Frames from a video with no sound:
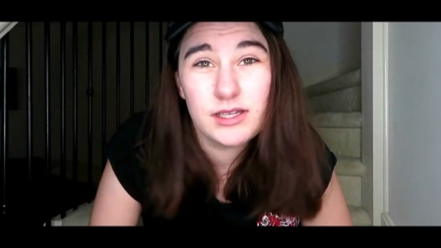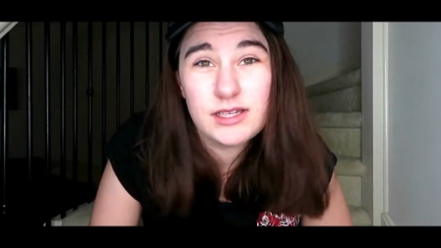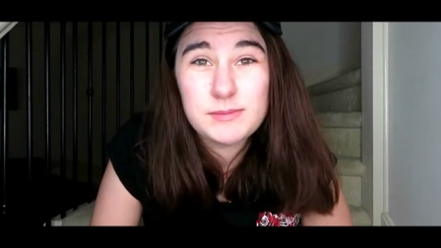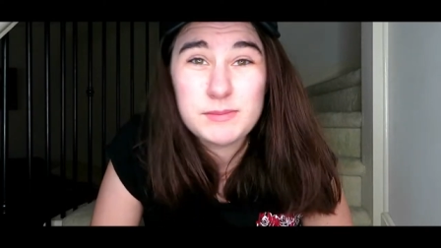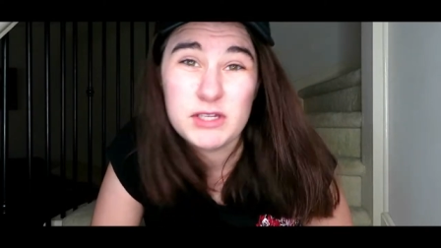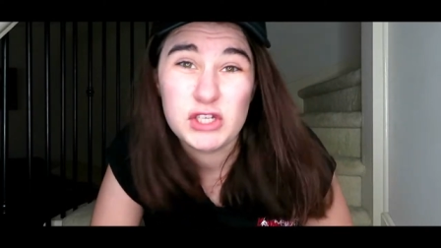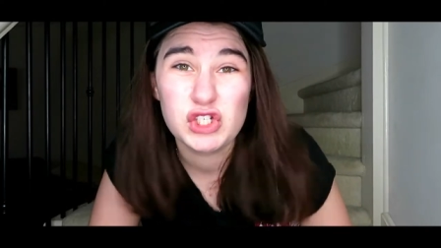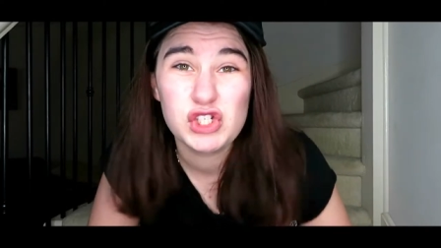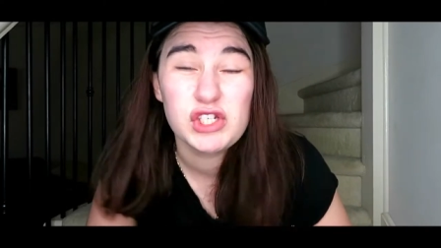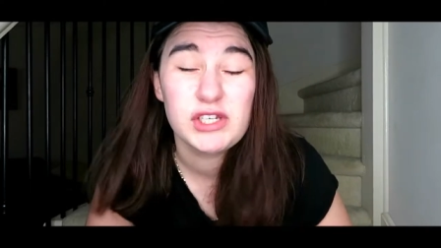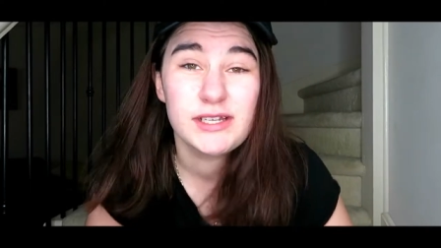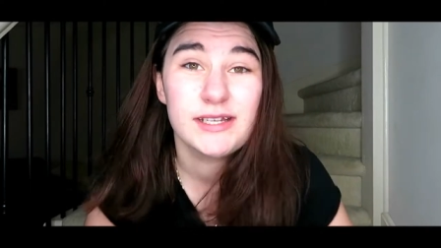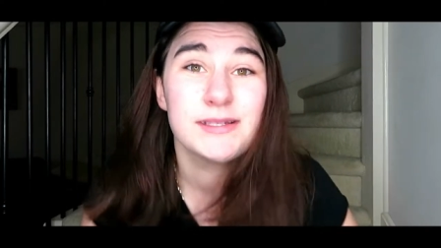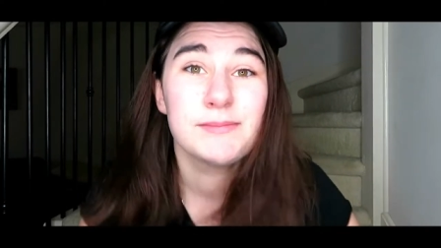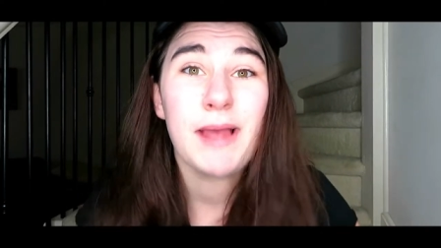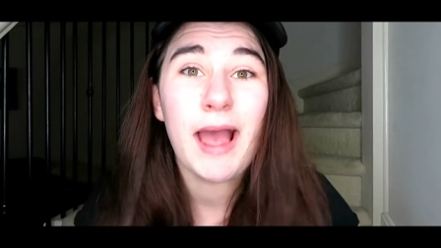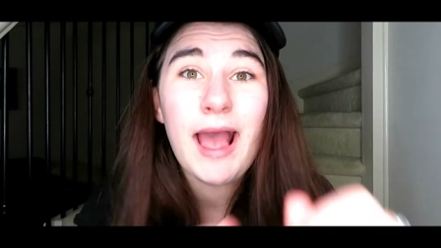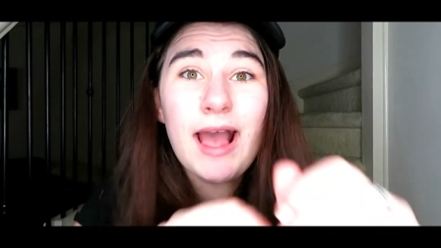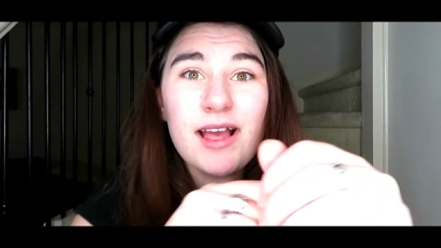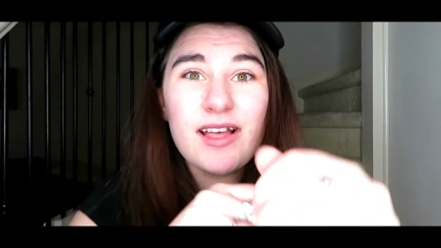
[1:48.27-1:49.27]
This
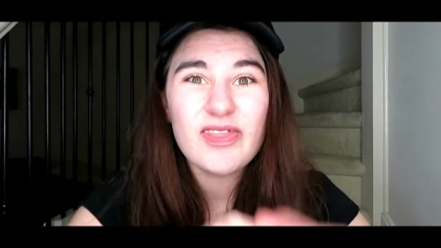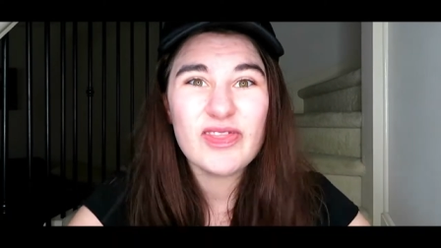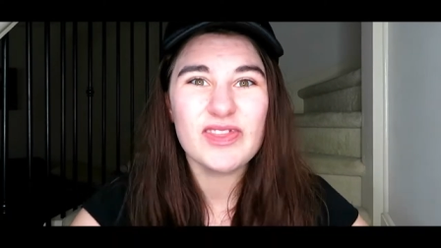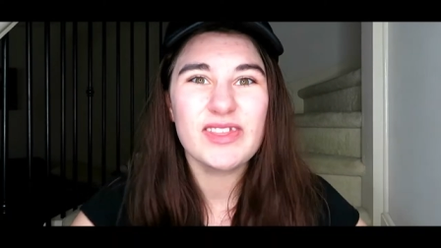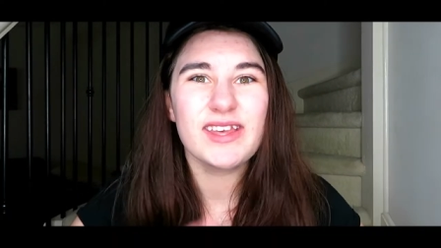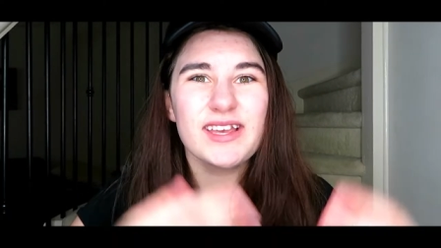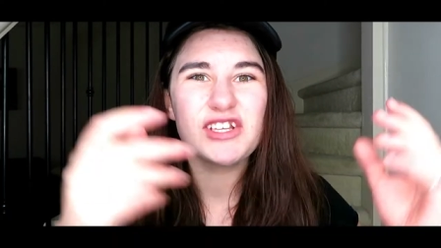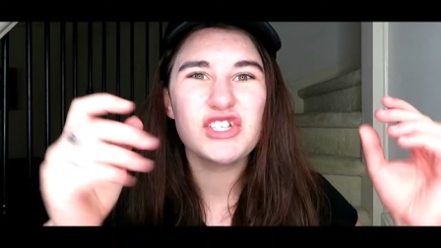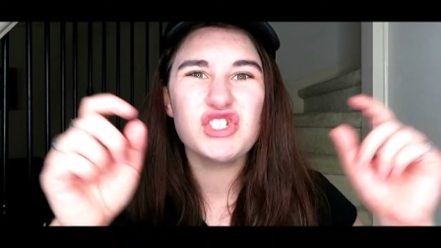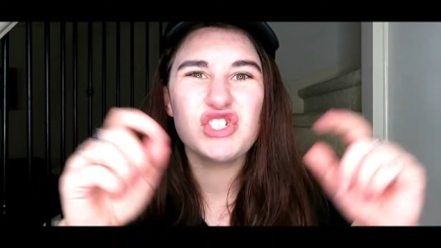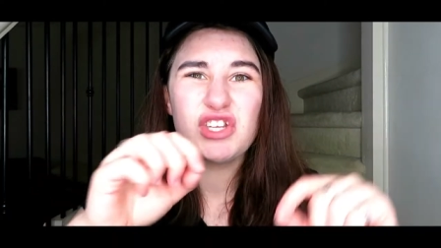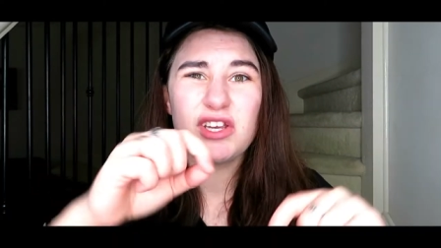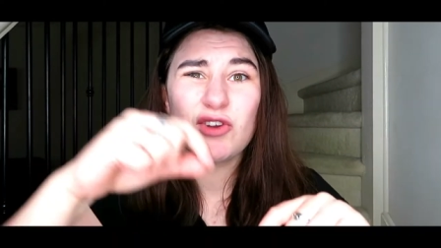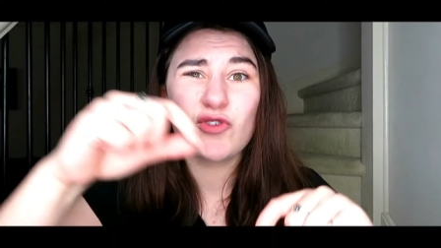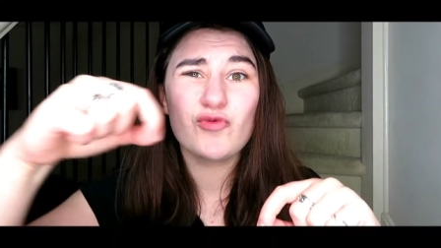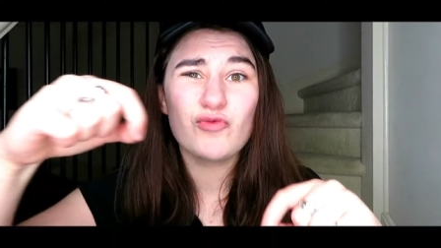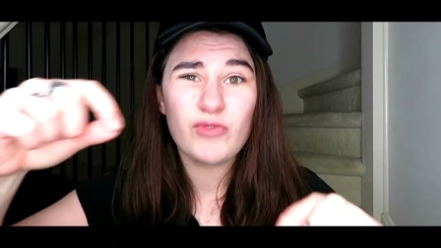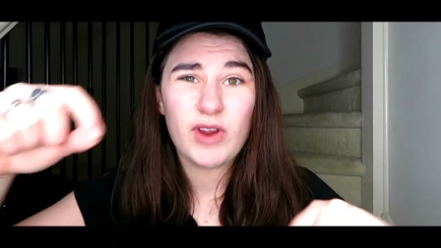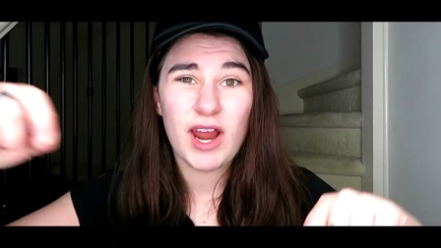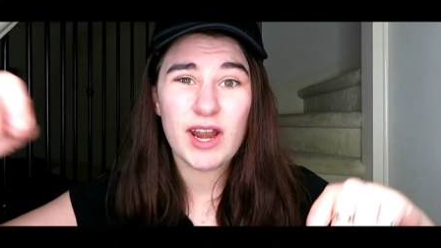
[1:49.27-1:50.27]
bitch is bad, thinking
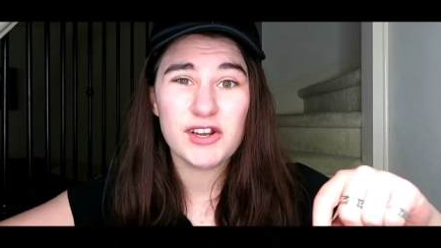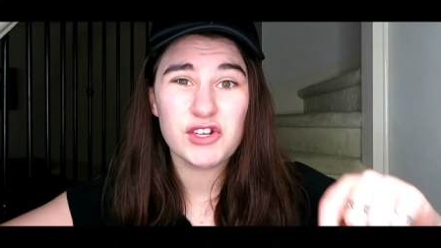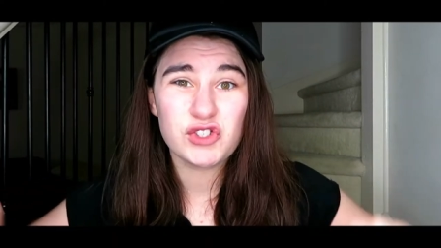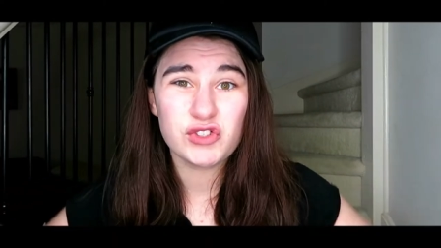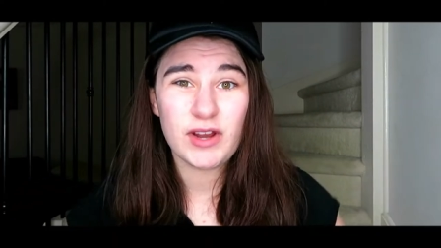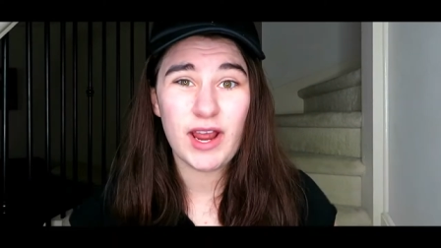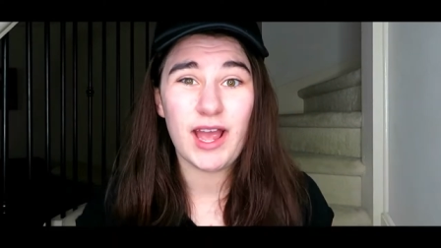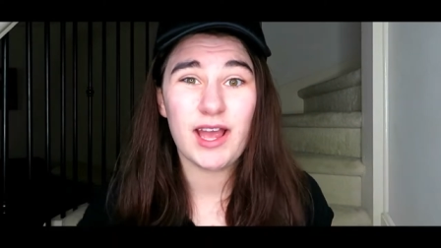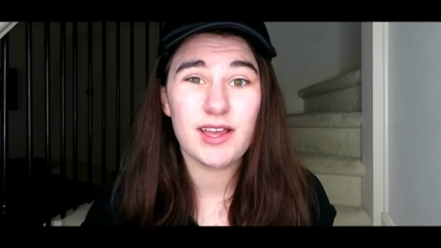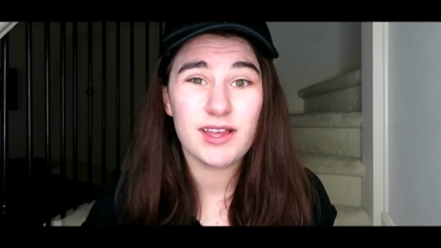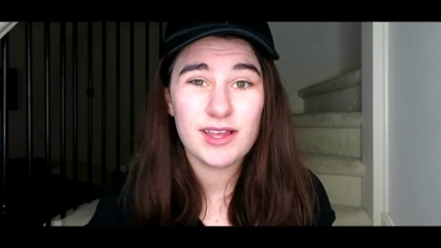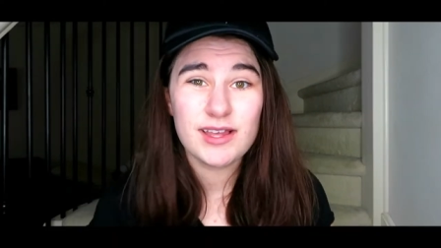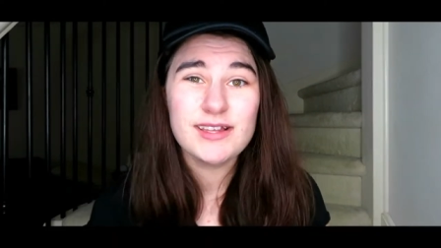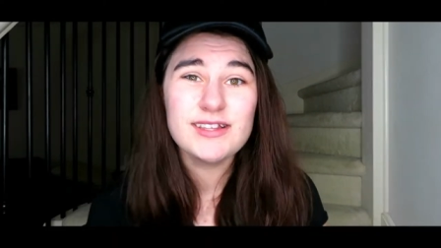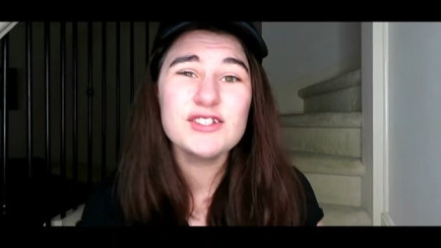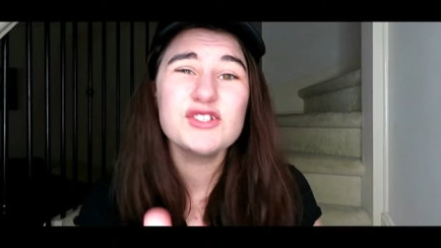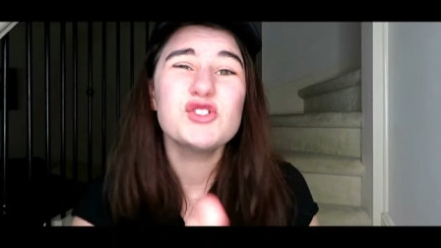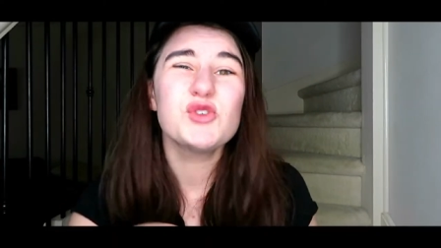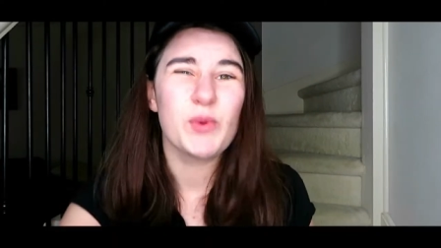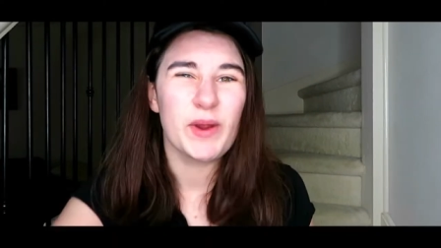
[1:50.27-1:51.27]
she can ride a track.